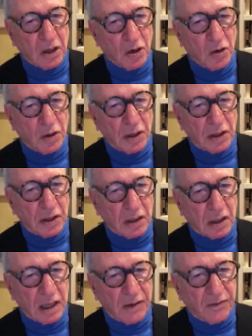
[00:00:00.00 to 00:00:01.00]
who are
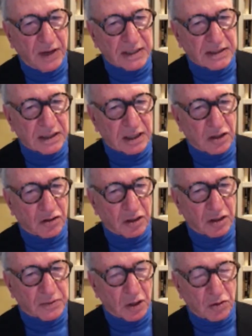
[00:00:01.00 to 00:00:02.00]
invested in
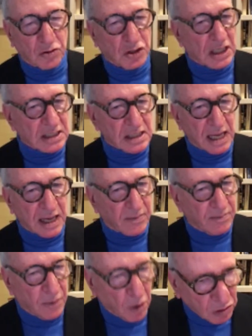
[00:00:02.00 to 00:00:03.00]
crypto, just like
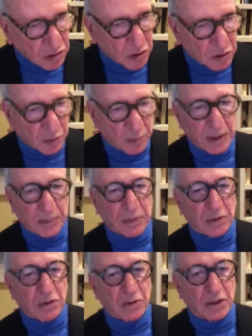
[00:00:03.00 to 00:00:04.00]
most of the
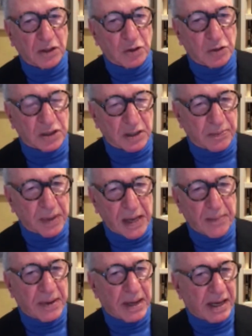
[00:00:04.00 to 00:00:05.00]
people who are using
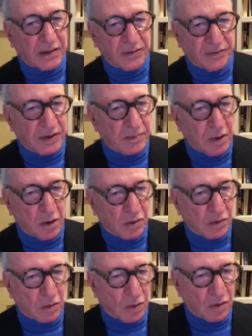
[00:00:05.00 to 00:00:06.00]
PayPal and Venmo
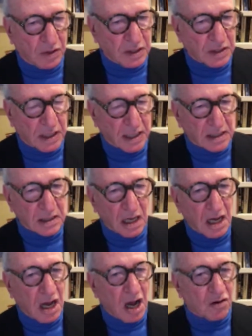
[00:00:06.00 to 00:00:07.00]
and all these things,
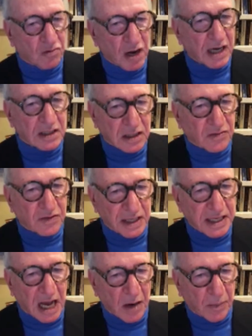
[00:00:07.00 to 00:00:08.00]
are relatively
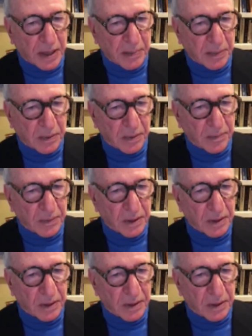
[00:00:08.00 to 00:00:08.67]
young people.